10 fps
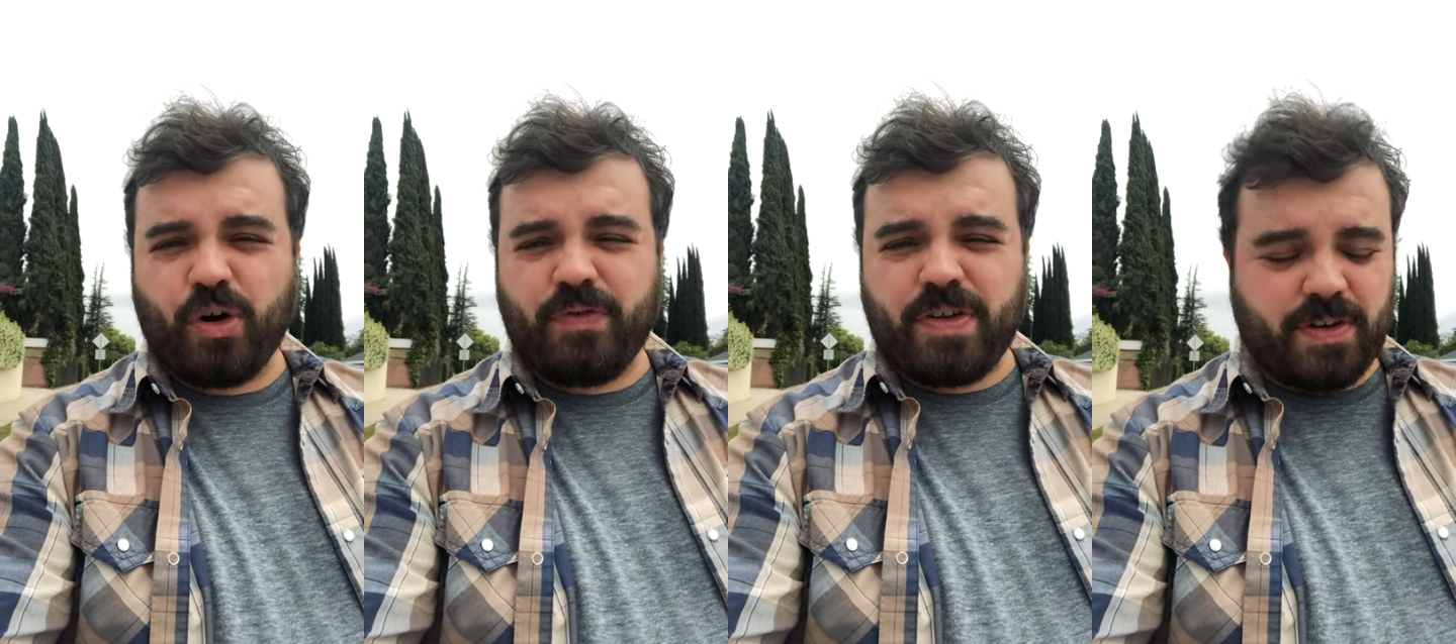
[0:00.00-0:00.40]

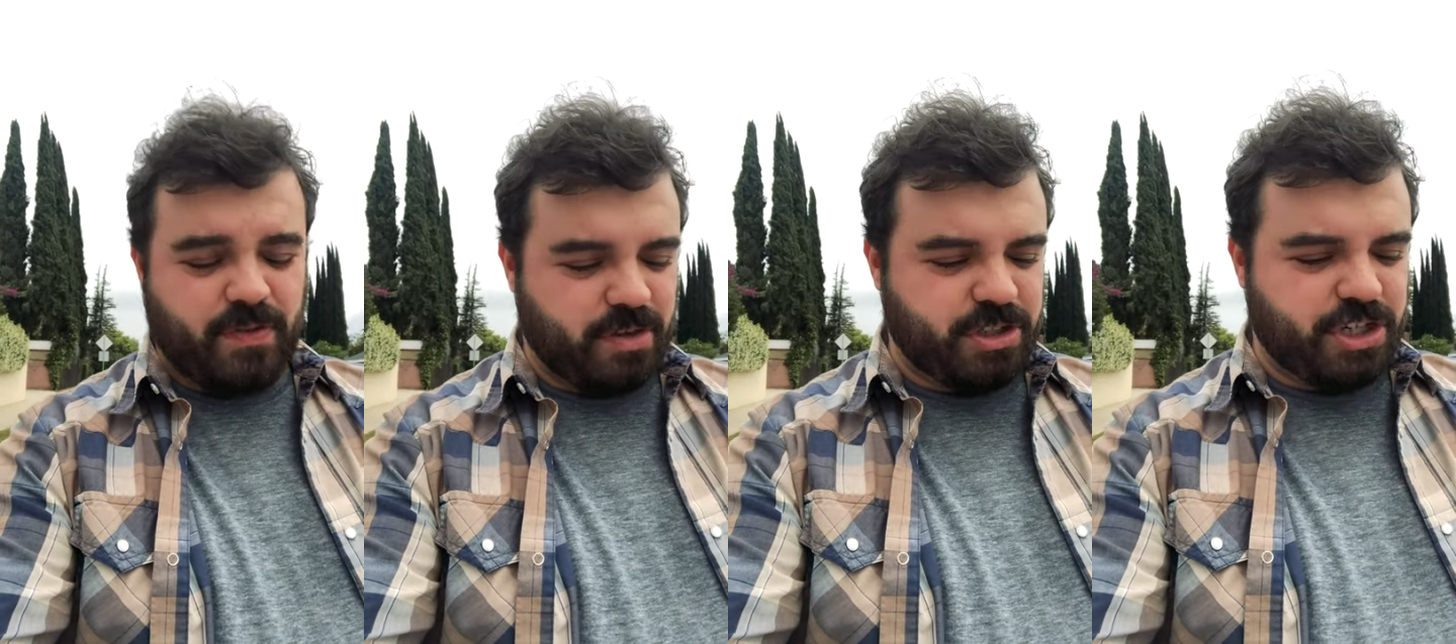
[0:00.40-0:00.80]
450
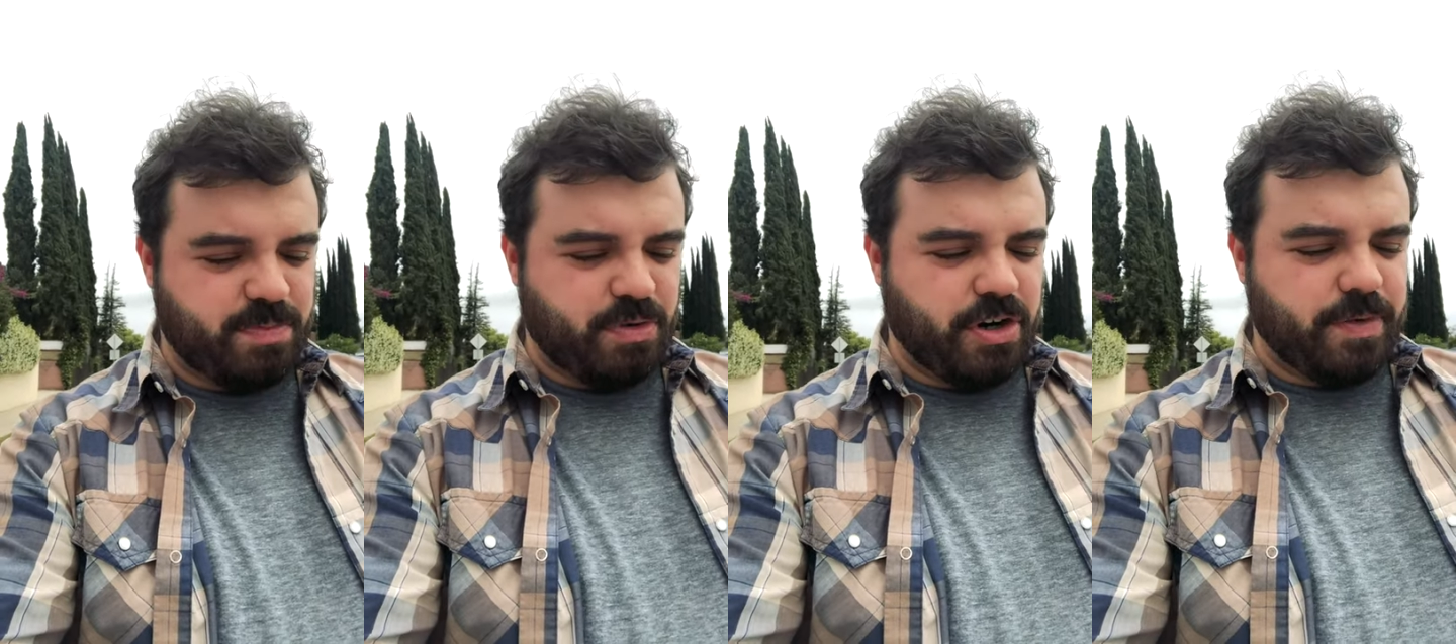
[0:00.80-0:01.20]
for the
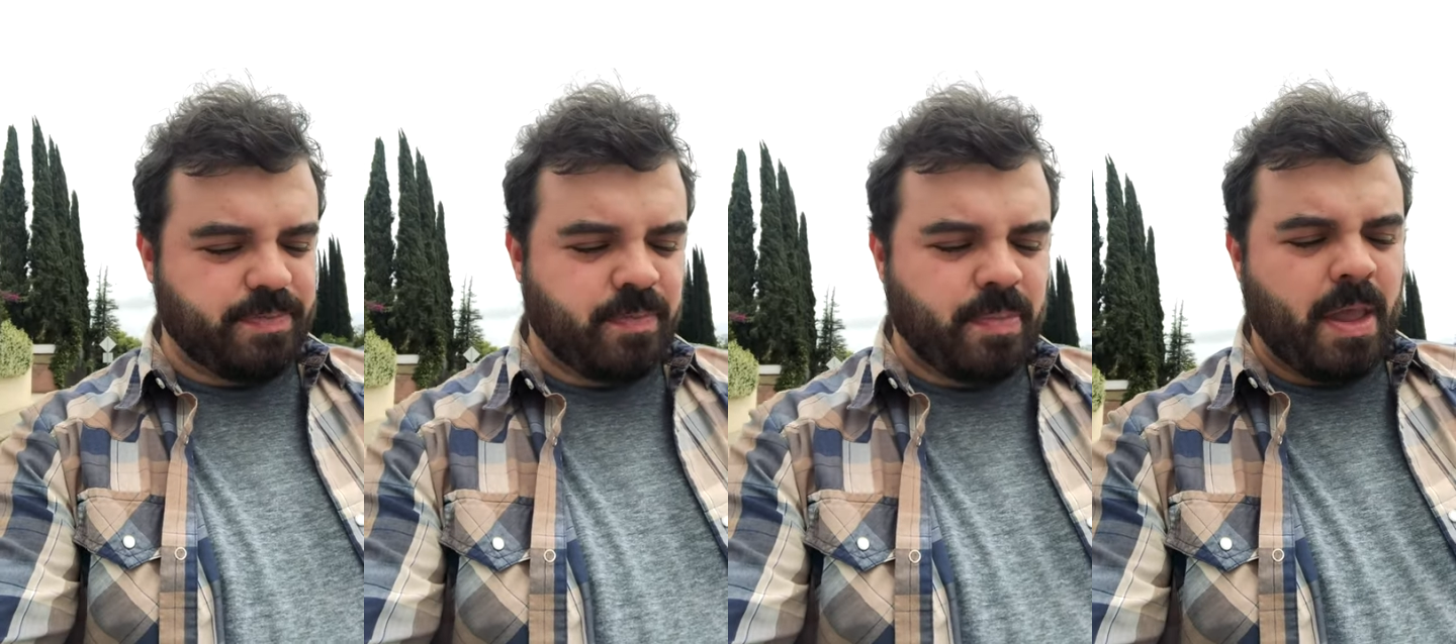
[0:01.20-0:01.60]

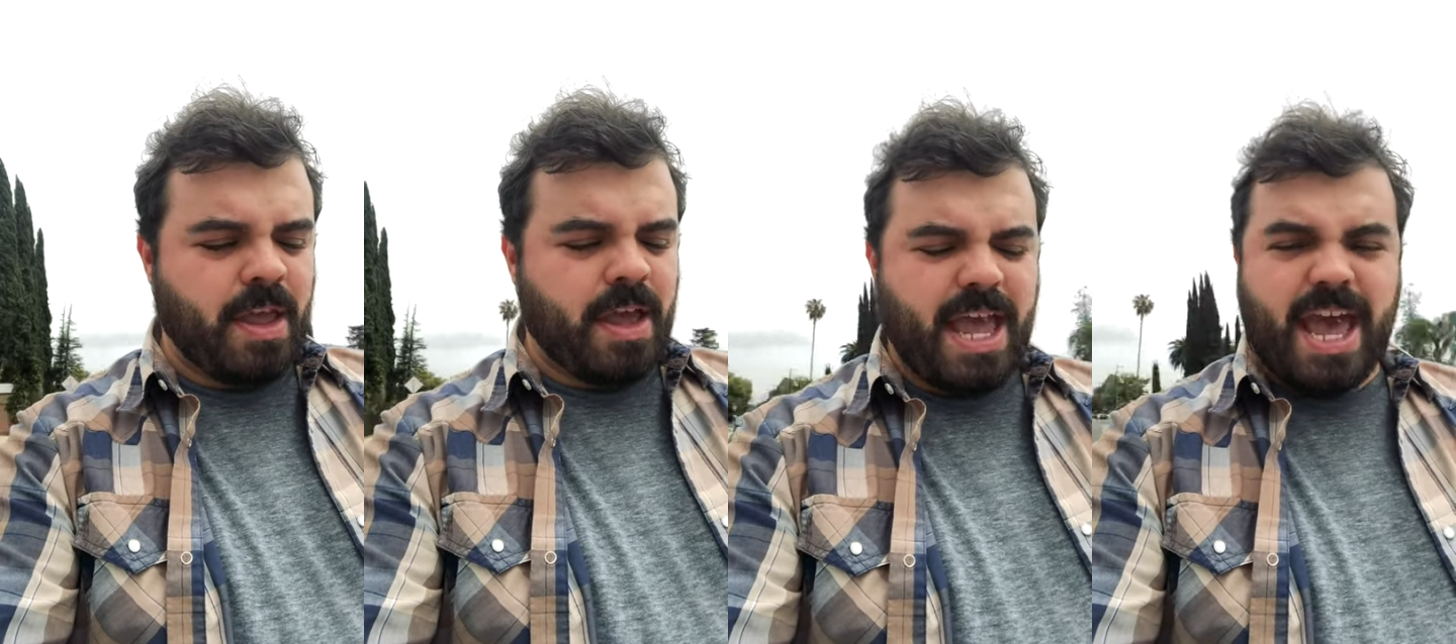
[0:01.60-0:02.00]
cheeseburger
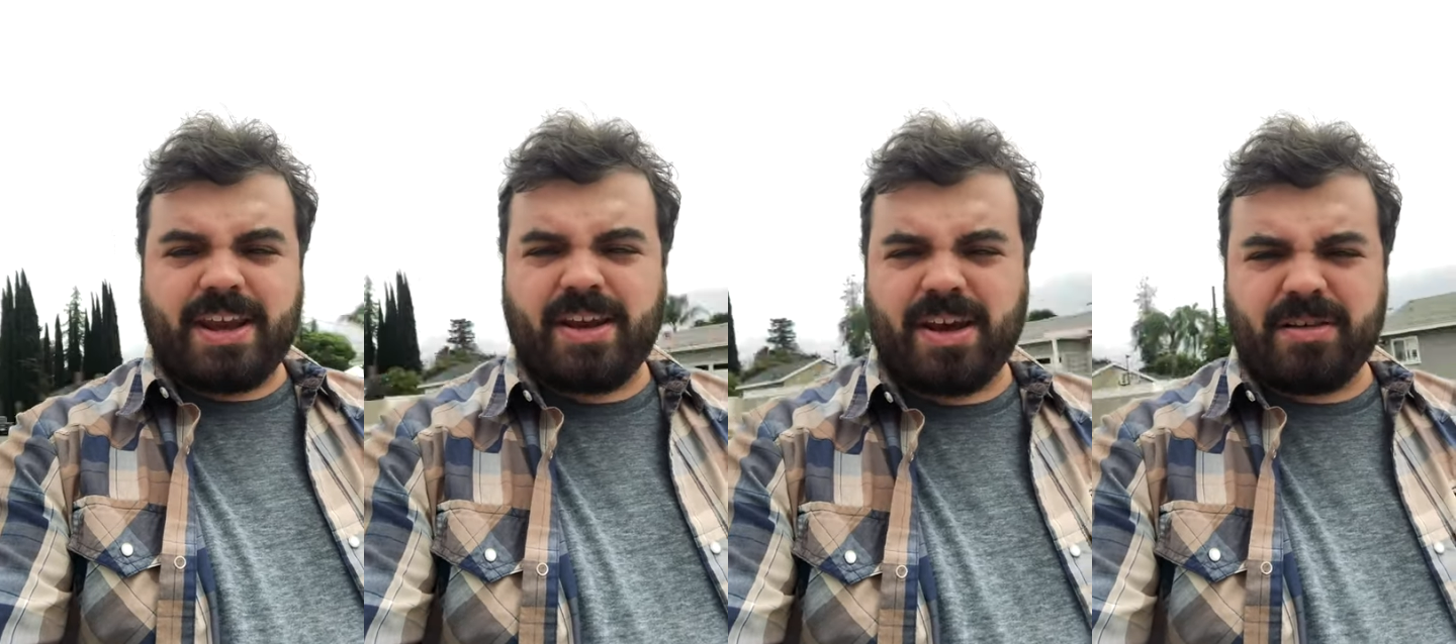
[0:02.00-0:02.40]

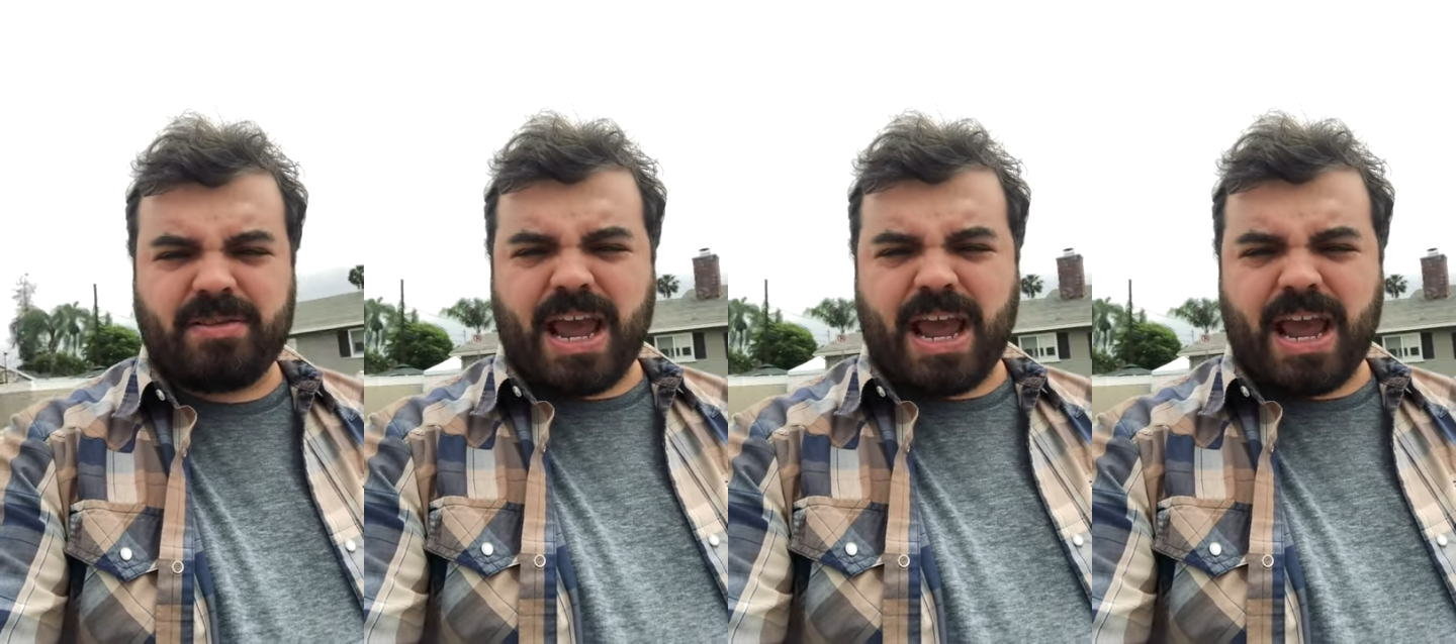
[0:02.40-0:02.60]
and uh,